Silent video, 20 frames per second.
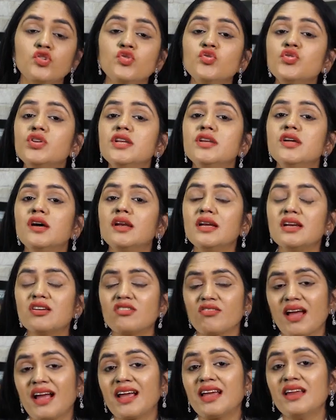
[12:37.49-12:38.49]
urinary
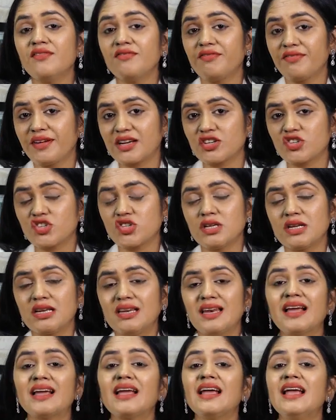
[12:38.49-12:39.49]
tract infection
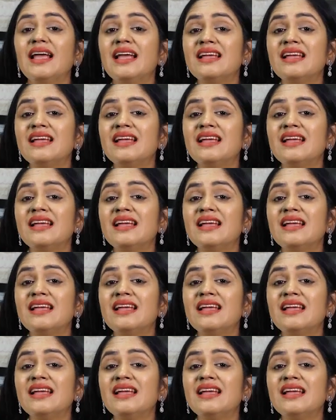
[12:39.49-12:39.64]
like